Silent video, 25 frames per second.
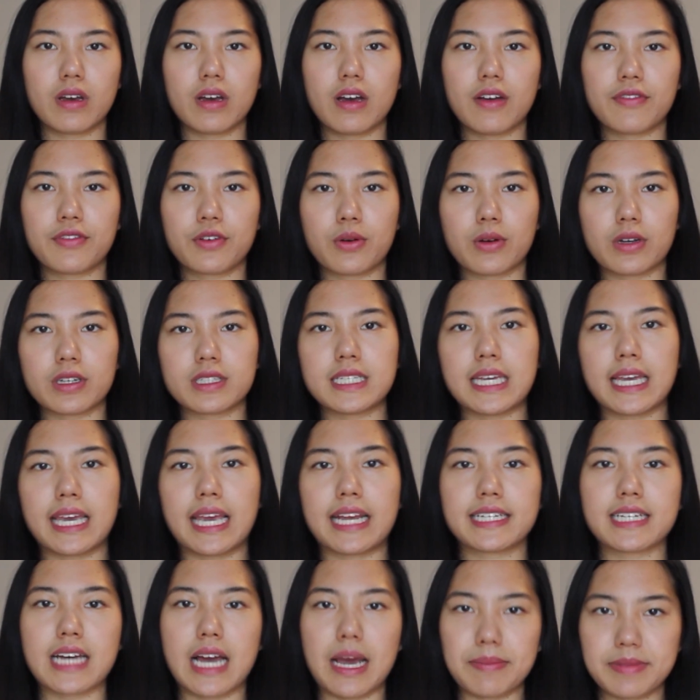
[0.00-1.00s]
of course
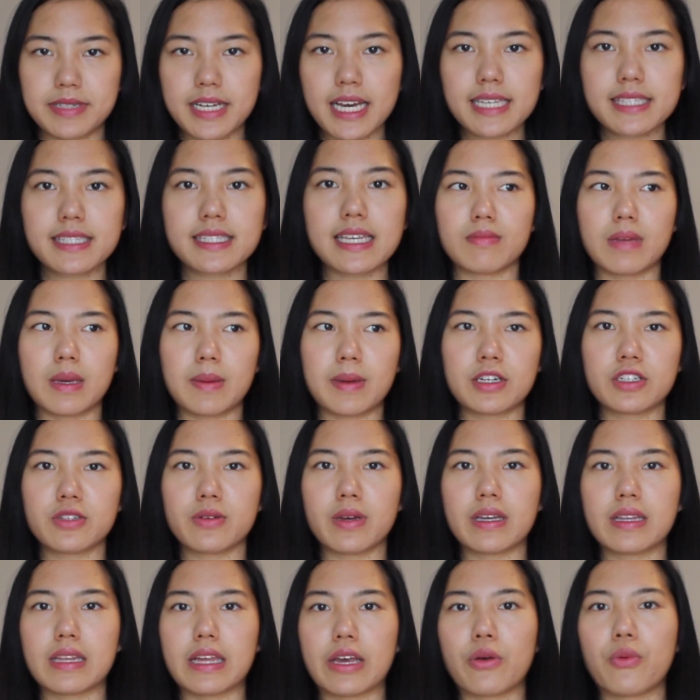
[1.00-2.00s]
taking time tests, maybe
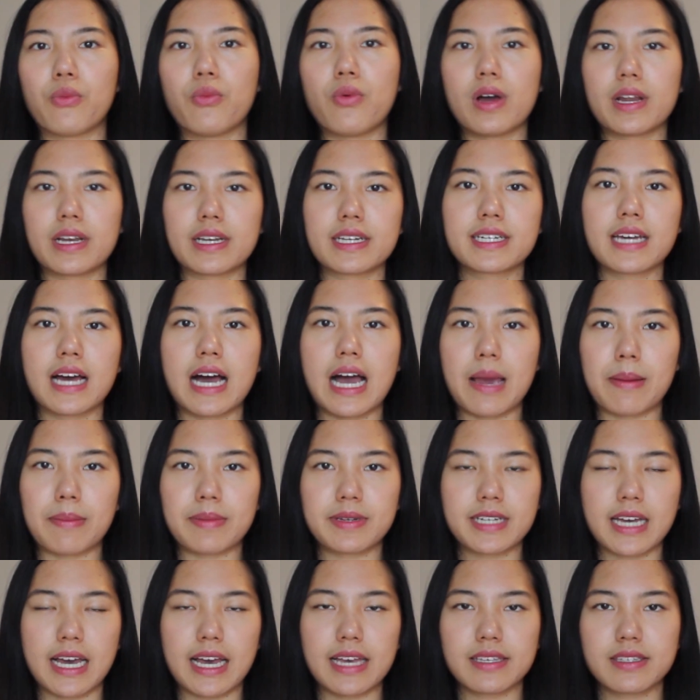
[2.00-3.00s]
doing like one time
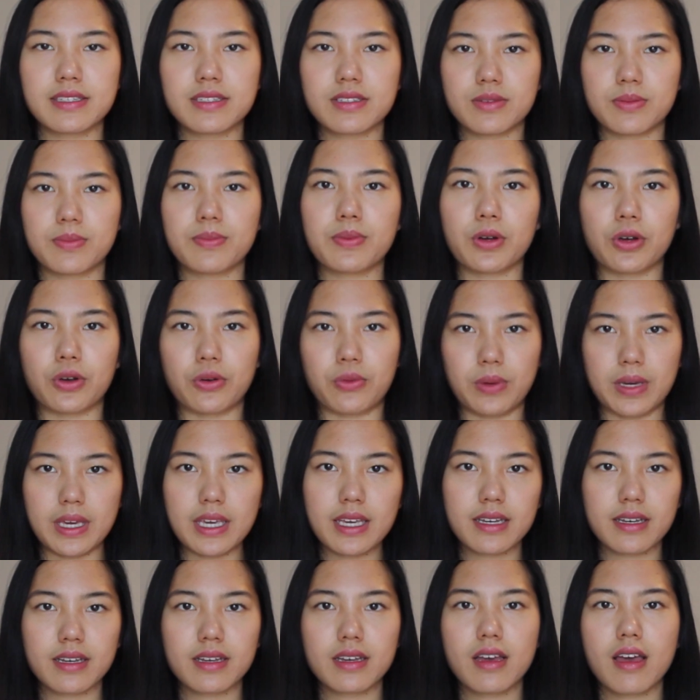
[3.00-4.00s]
test per
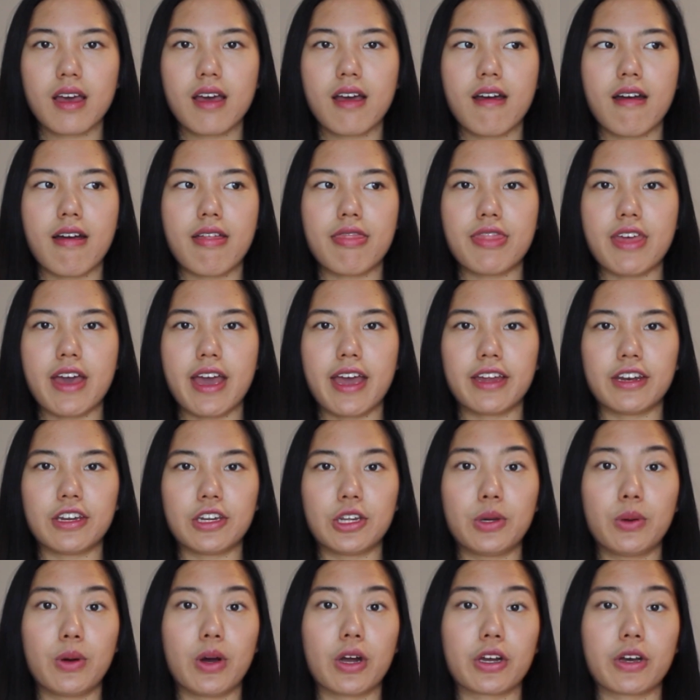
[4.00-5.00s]
week, then
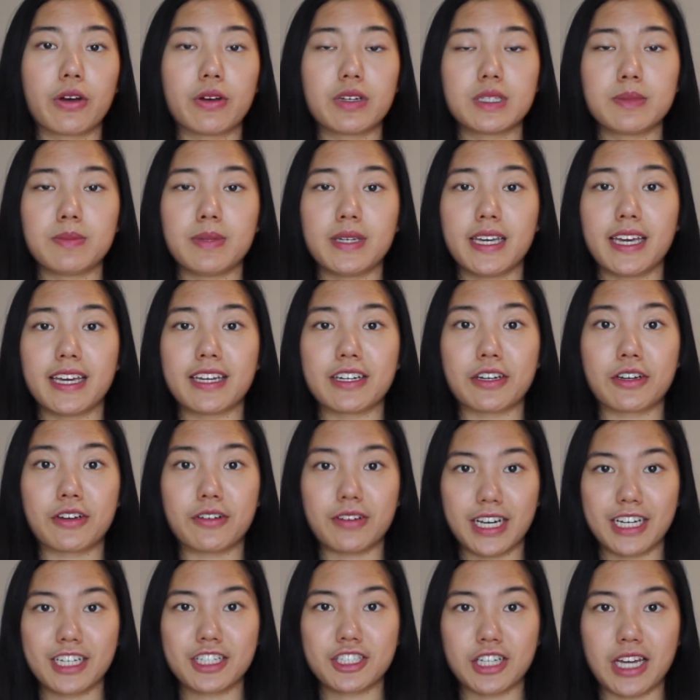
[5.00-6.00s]
you are going to be in
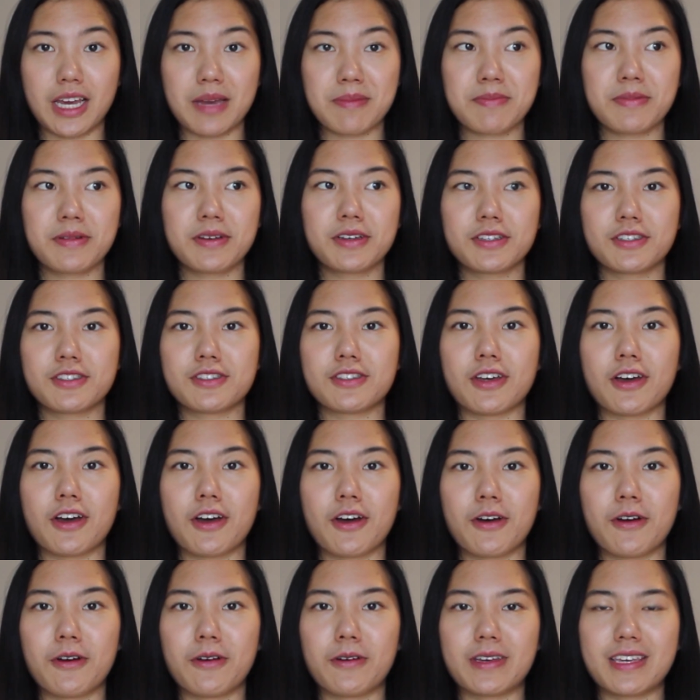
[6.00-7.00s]
great shape.
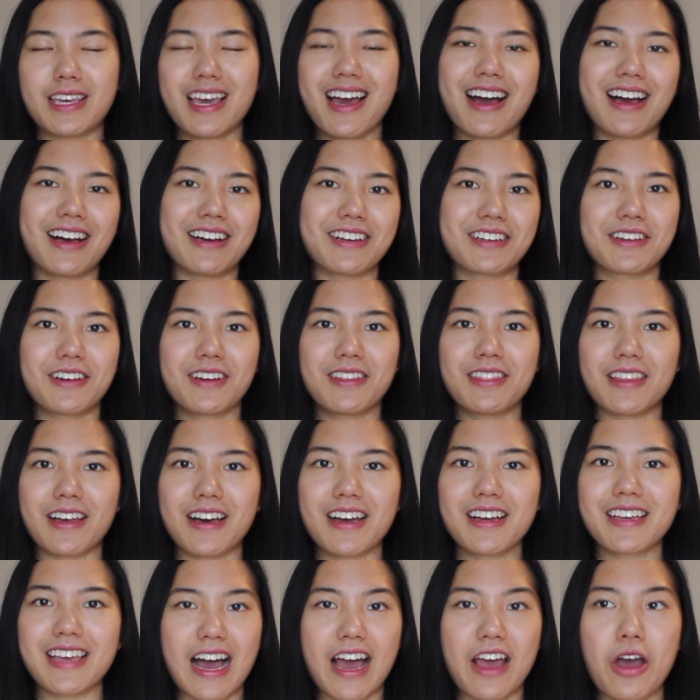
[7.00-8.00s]
So yeah, good
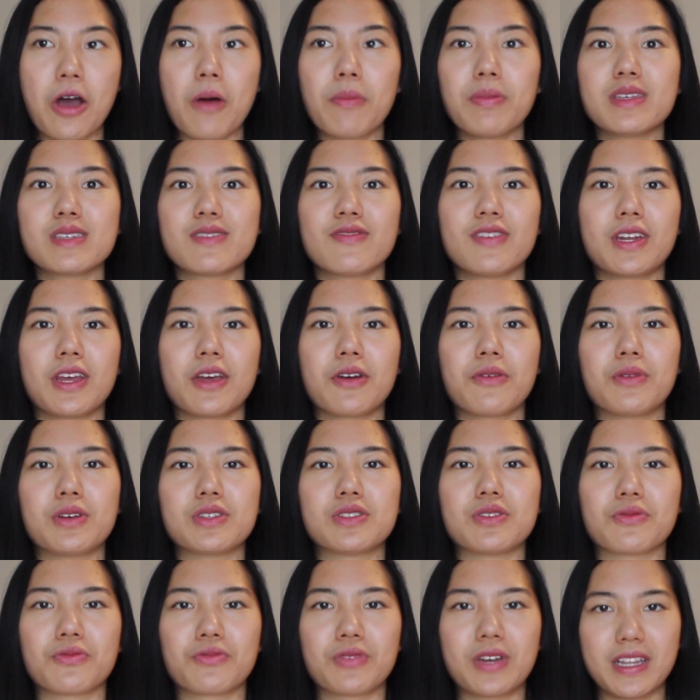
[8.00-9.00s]
luck. I hope this video
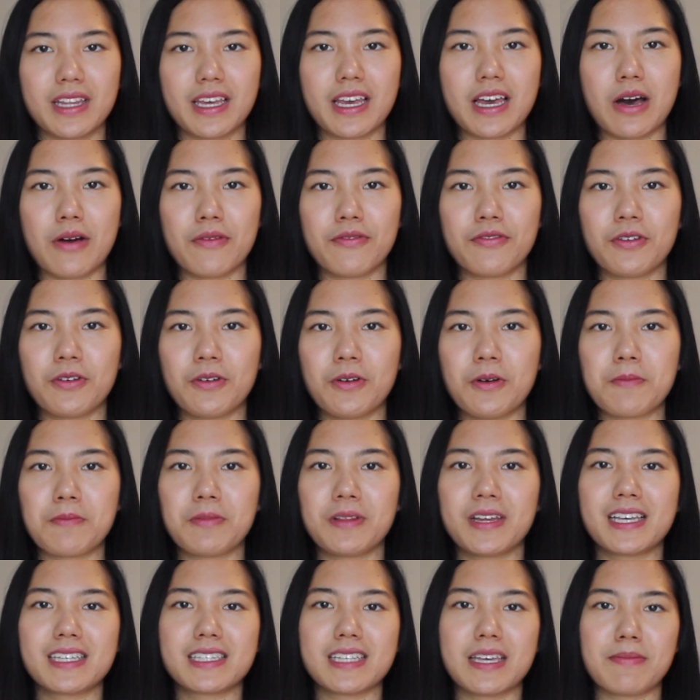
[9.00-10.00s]
was really helpful.
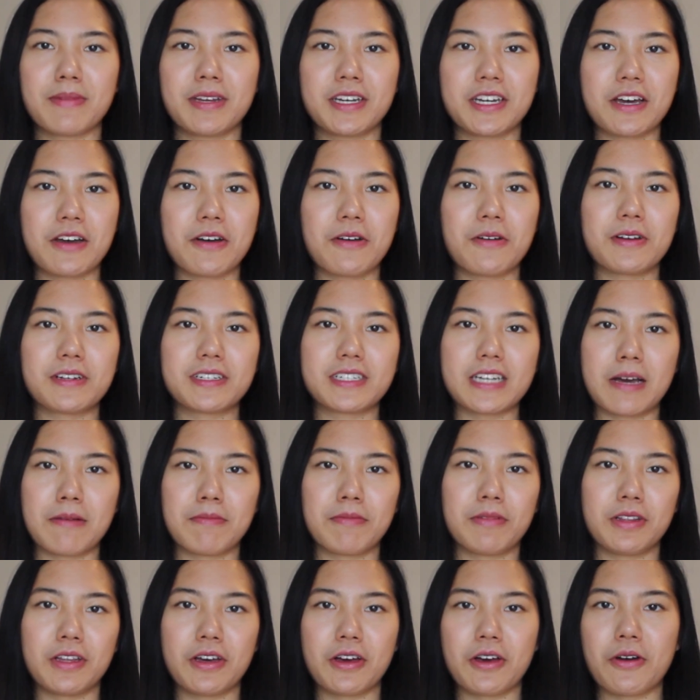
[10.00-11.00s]
Please let me know down
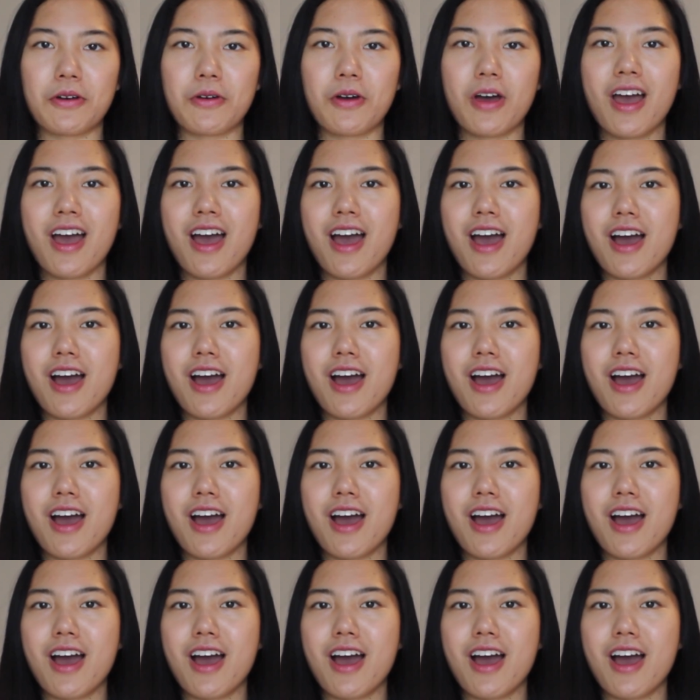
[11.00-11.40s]
below